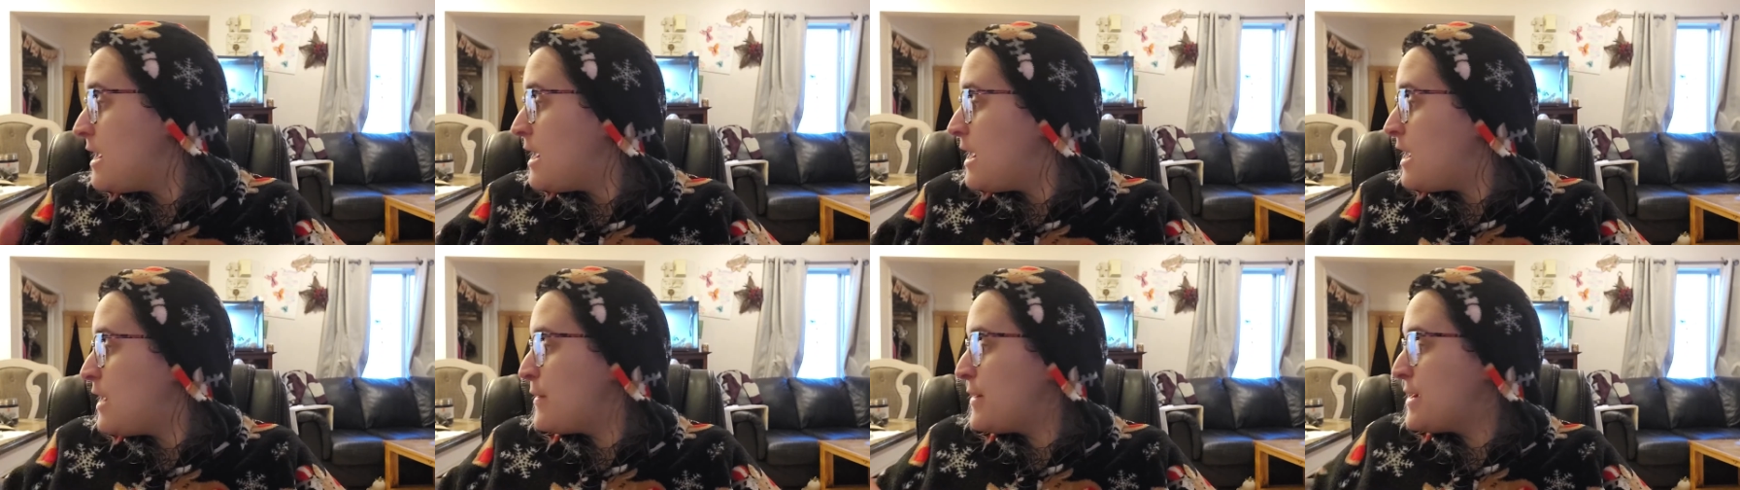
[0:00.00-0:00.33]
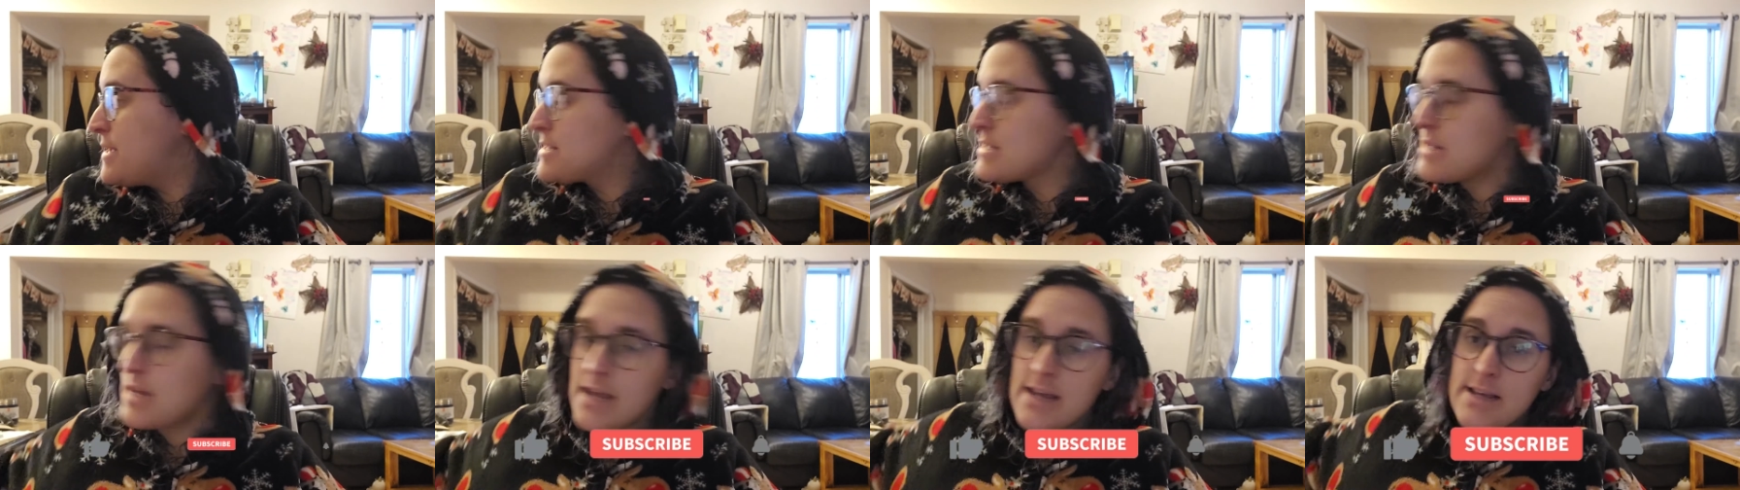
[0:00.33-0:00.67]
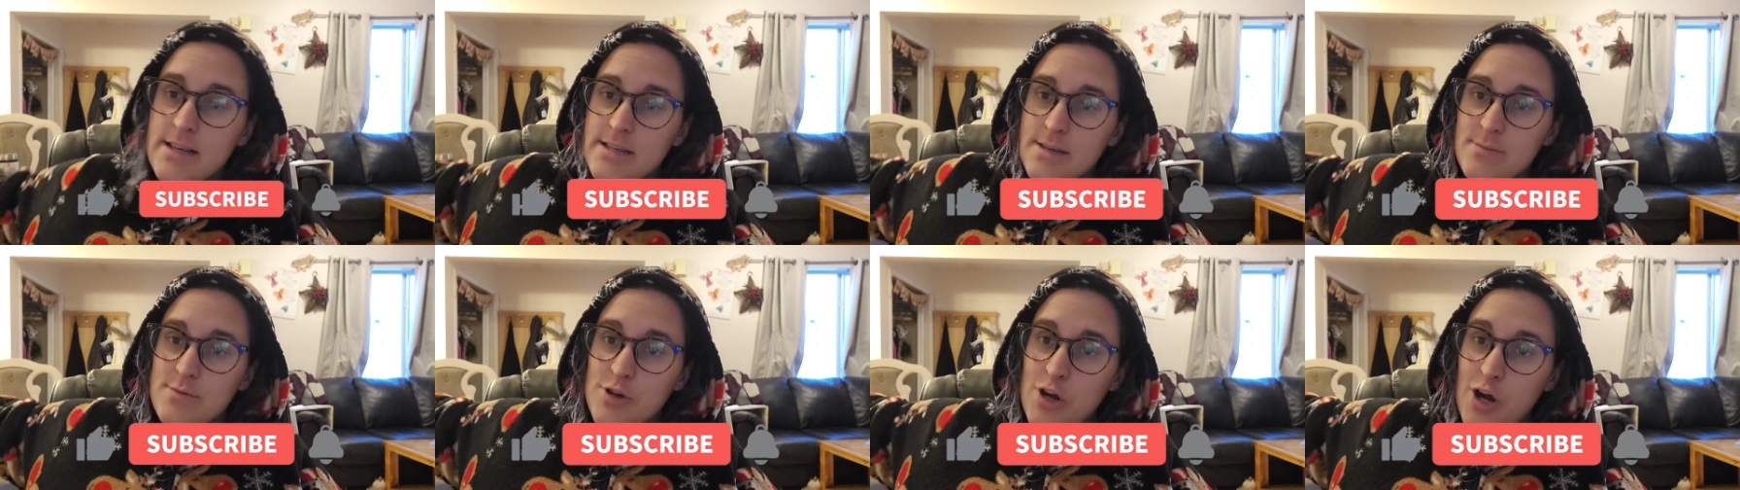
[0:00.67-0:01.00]
Anyways, like,
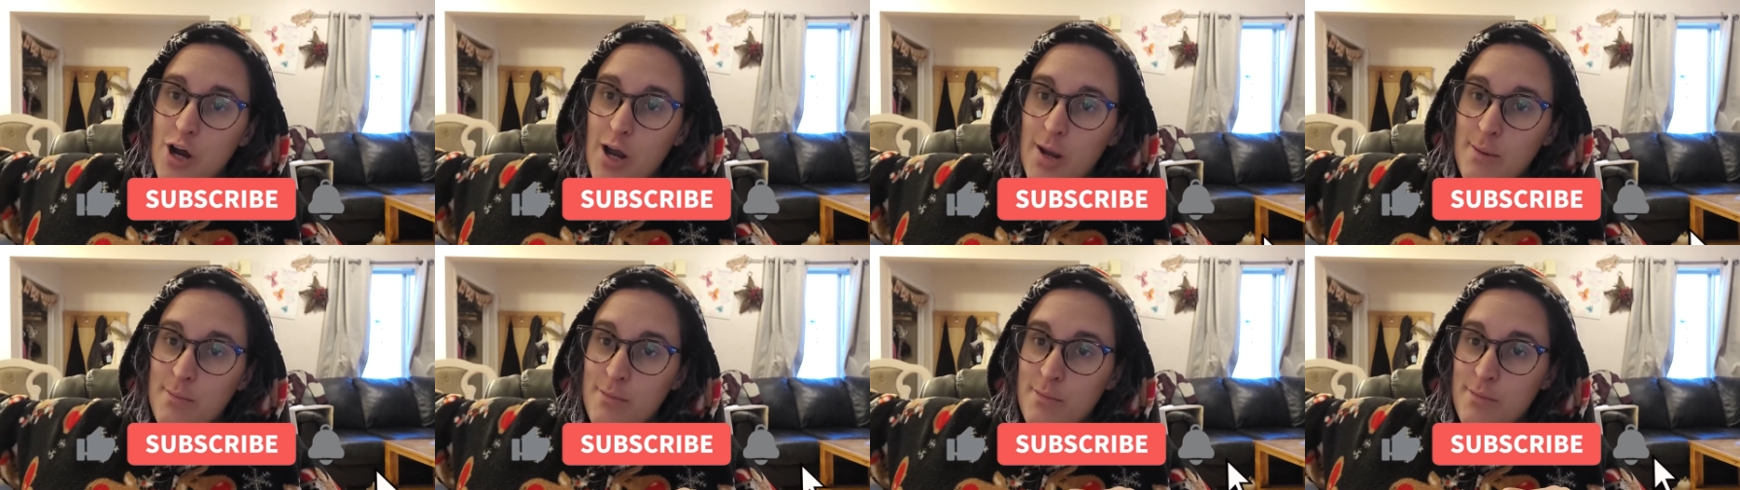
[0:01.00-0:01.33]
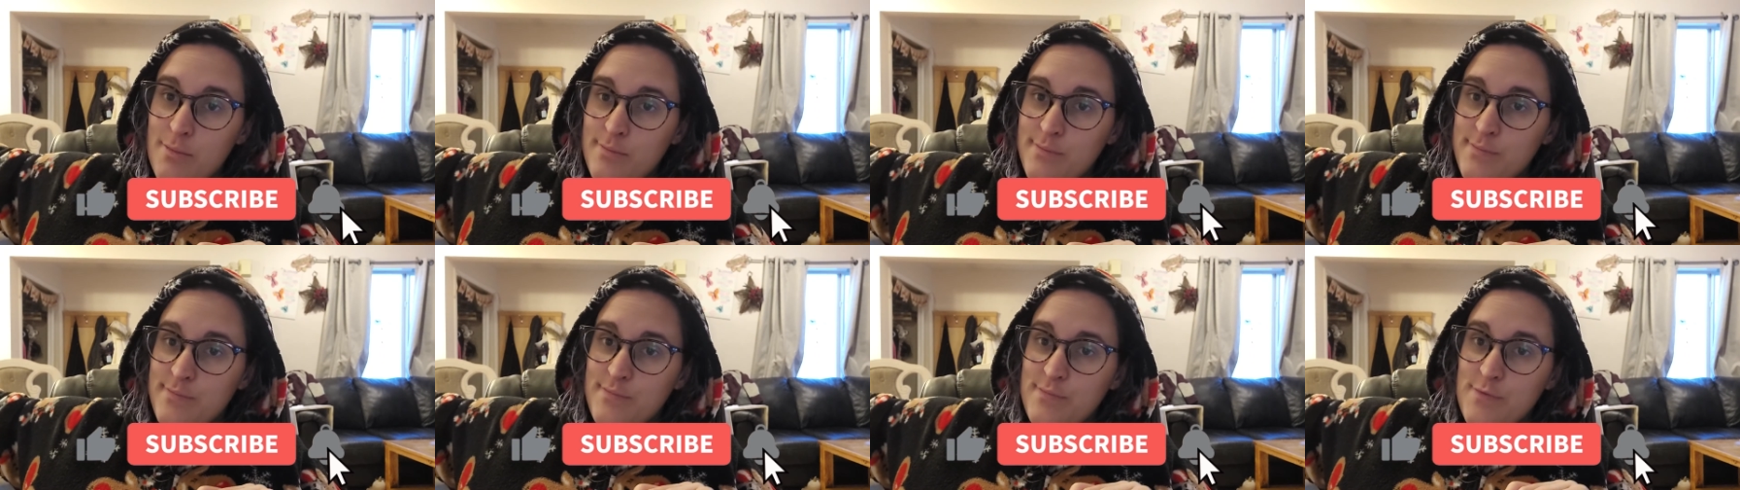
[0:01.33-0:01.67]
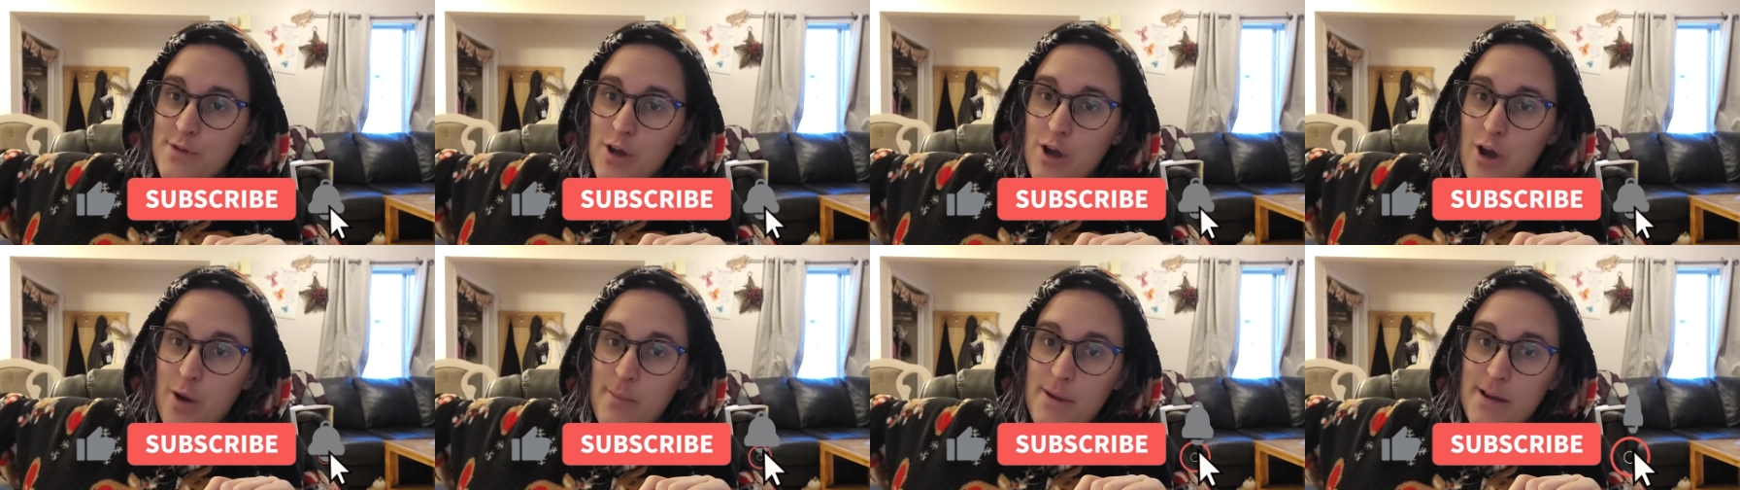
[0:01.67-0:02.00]
subscribe,
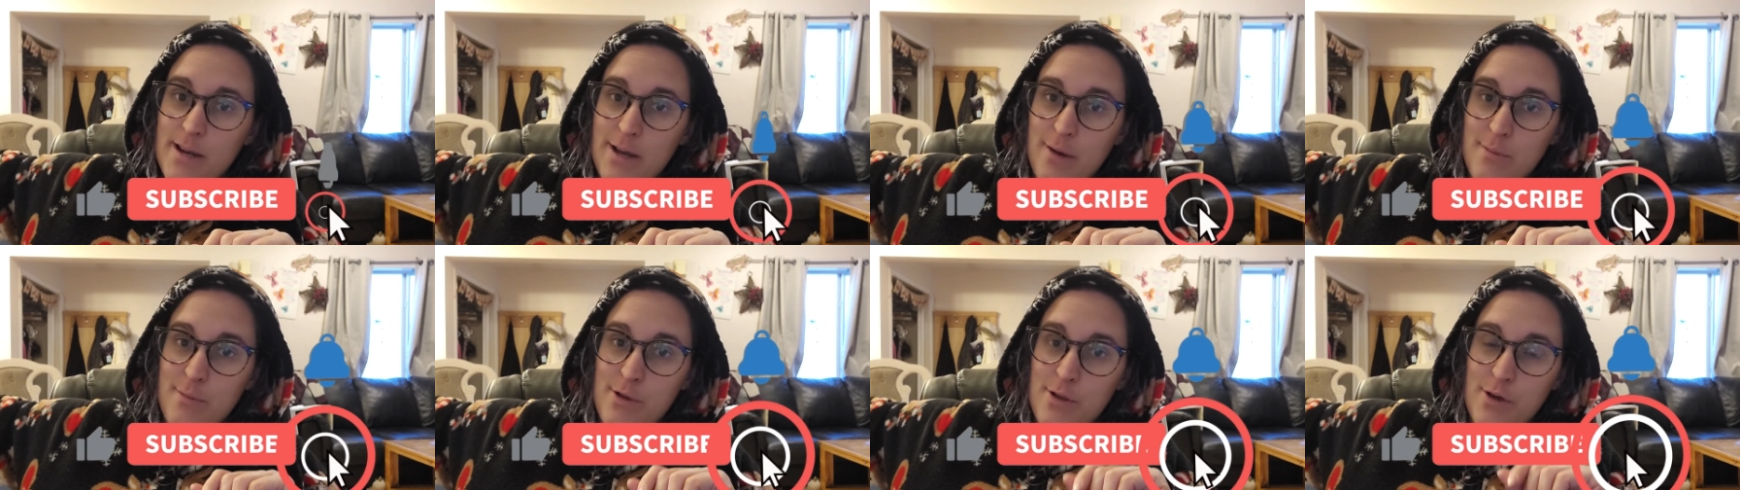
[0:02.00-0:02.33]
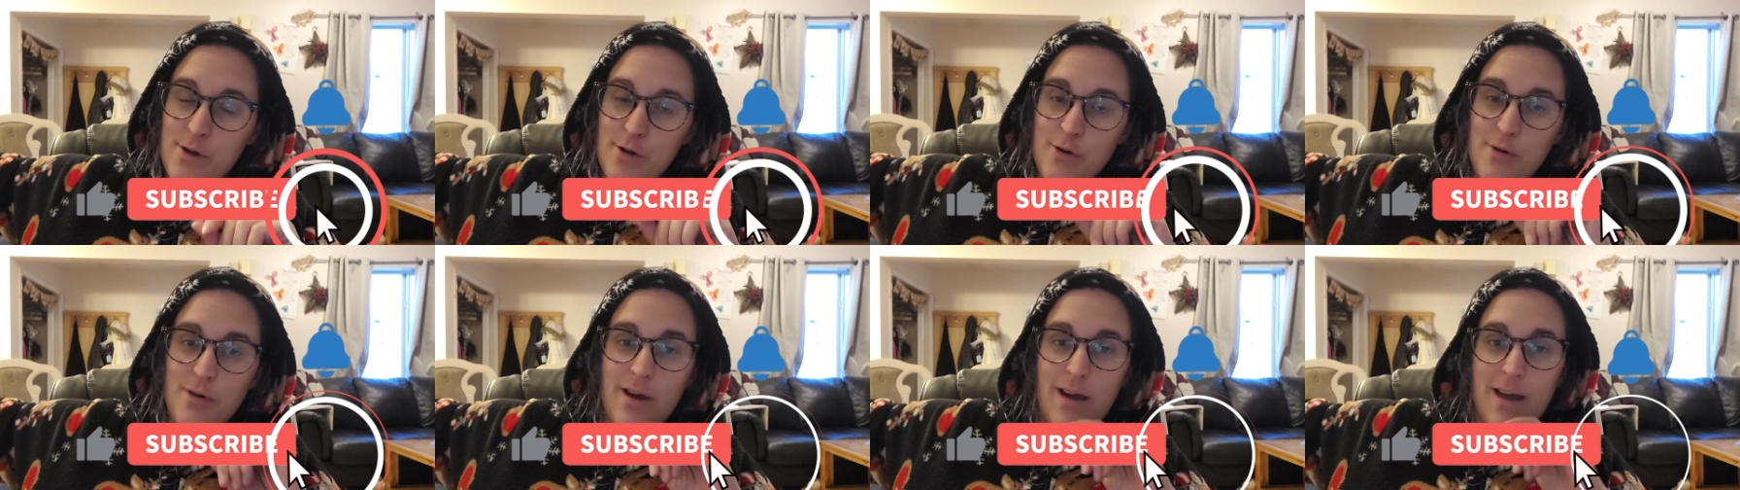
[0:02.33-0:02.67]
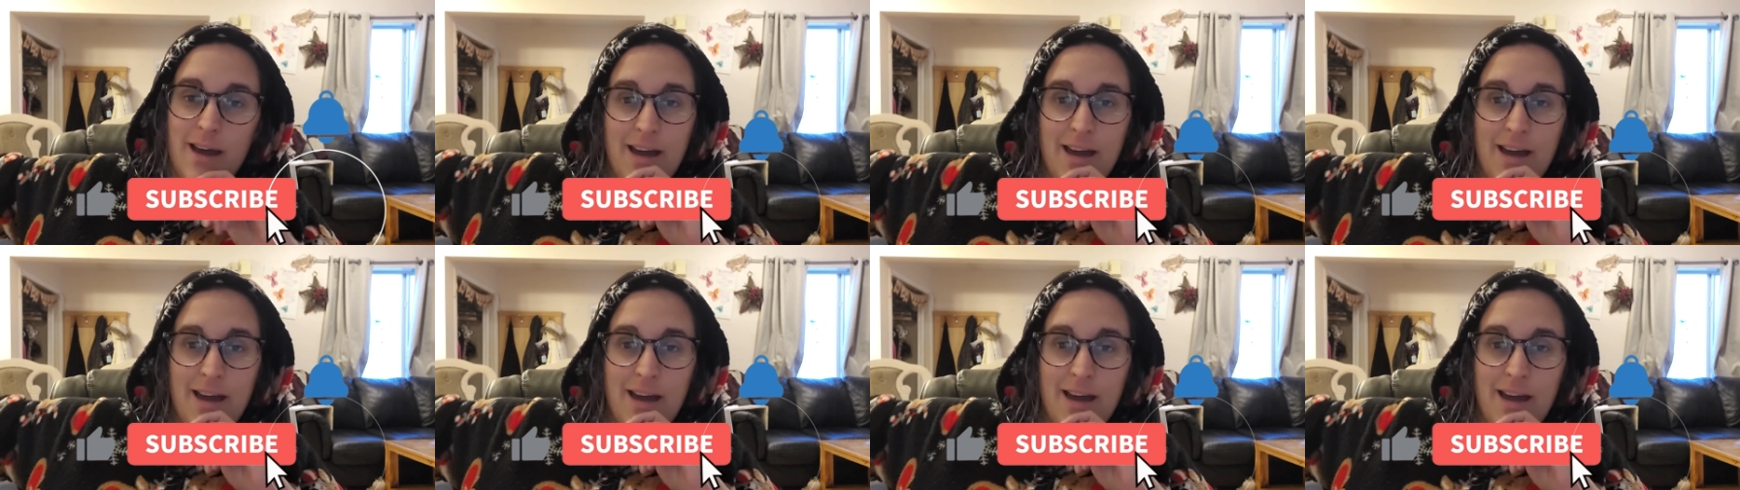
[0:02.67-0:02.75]
comment down below,